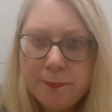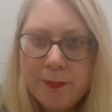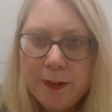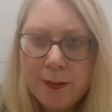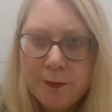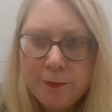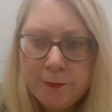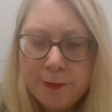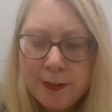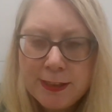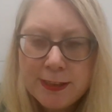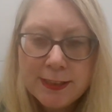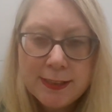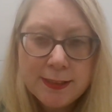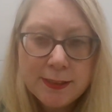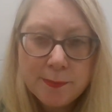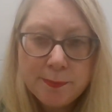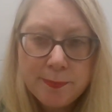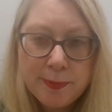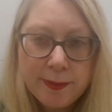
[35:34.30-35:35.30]
feel free to
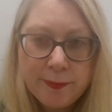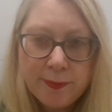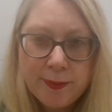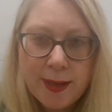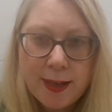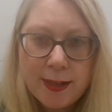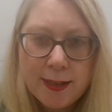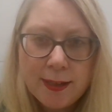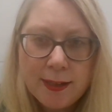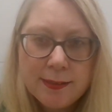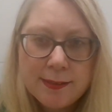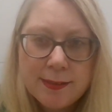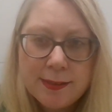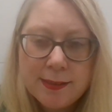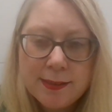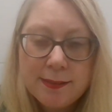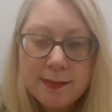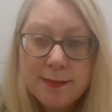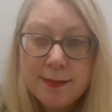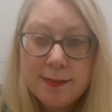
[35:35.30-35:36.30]
submit that as
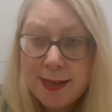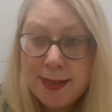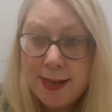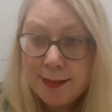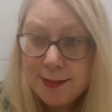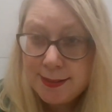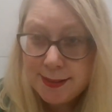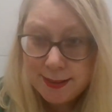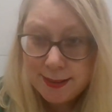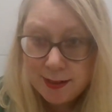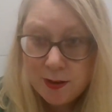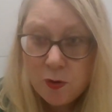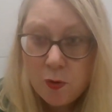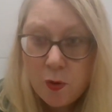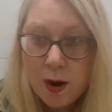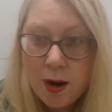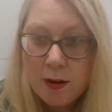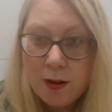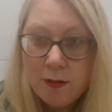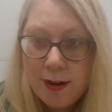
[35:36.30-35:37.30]
a tenancy
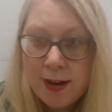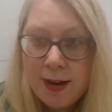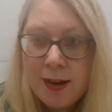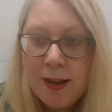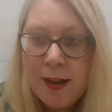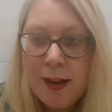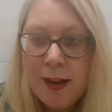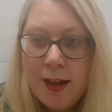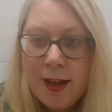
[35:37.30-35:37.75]
inquiry